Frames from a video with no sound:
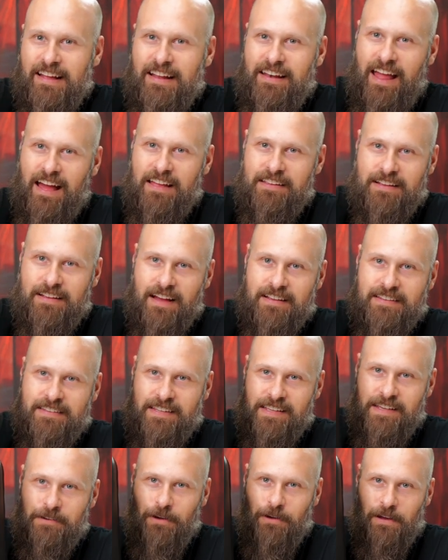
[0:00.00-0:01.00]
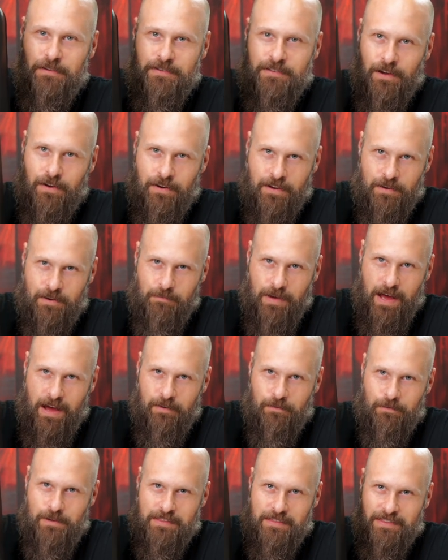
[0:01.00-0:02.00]
Now you guys see what I was talking
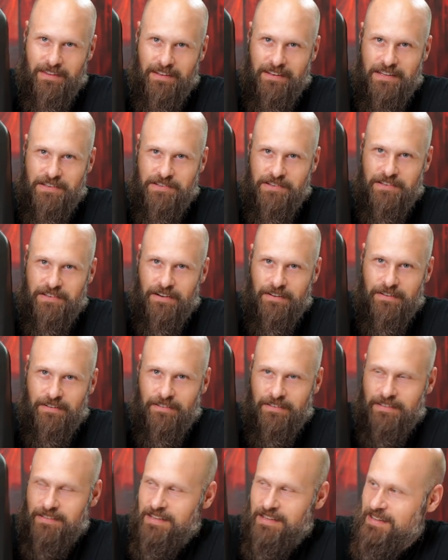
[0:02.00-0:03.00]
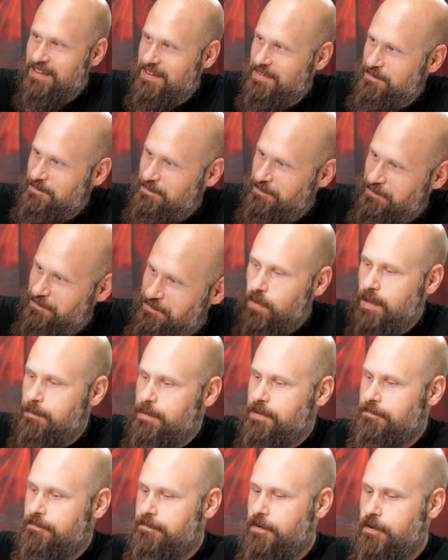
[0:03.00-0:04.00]
about with the Ninja Turtles. So let
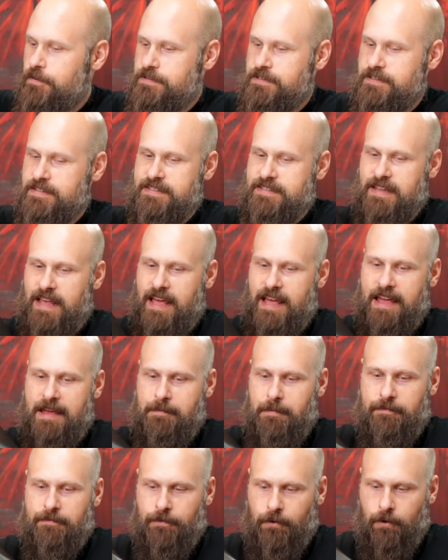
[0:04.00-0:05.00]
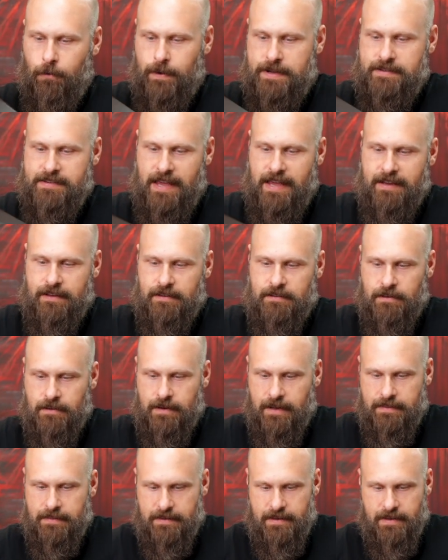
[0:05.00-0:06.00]
me first say, before we take a
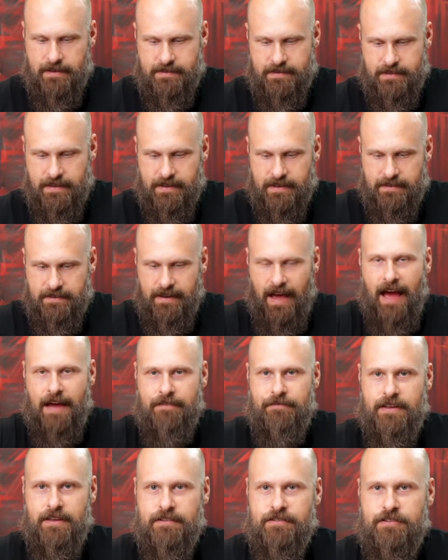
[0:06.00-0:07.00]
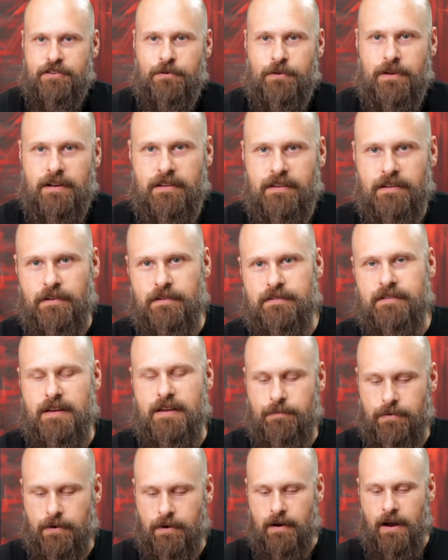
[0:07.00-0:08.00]
look at this and dive into it a little
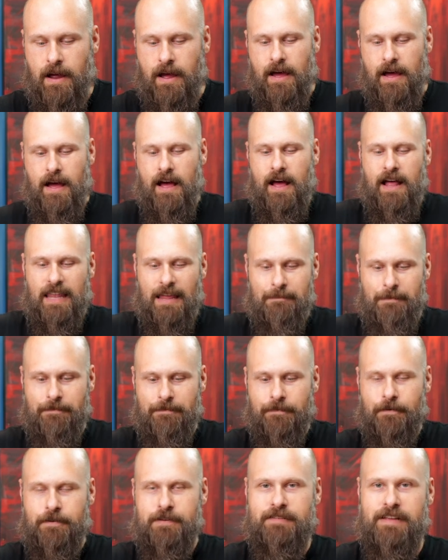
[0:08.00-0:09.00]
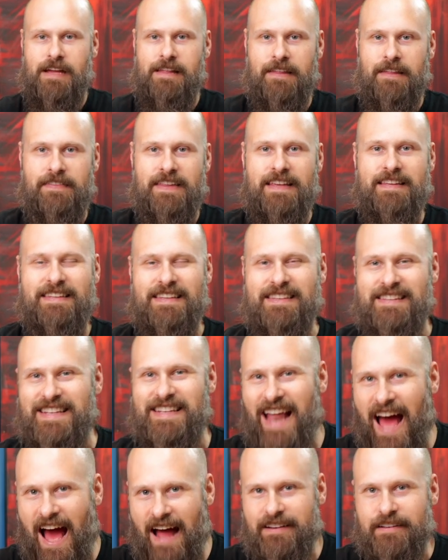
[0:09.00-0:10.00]
deeper, let me first say that this is
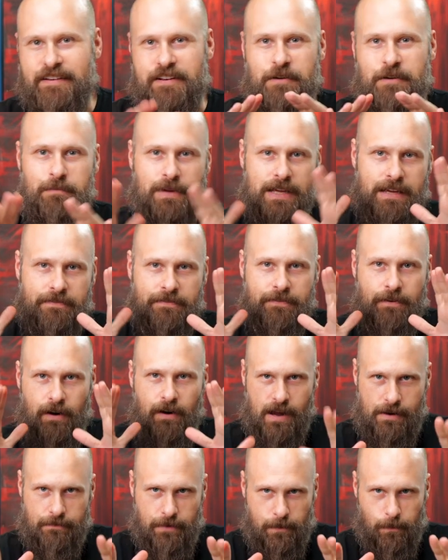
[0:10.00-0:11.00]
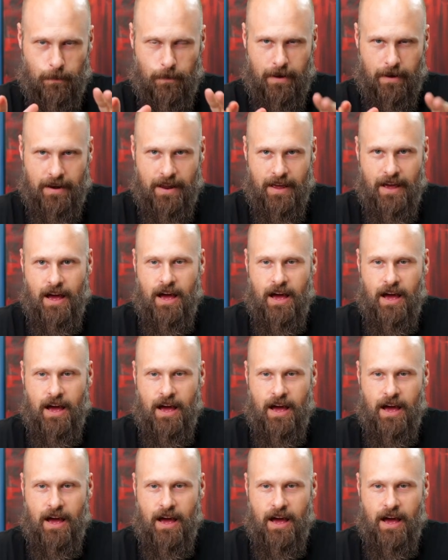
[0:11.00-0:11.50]
not gonna be for everyone.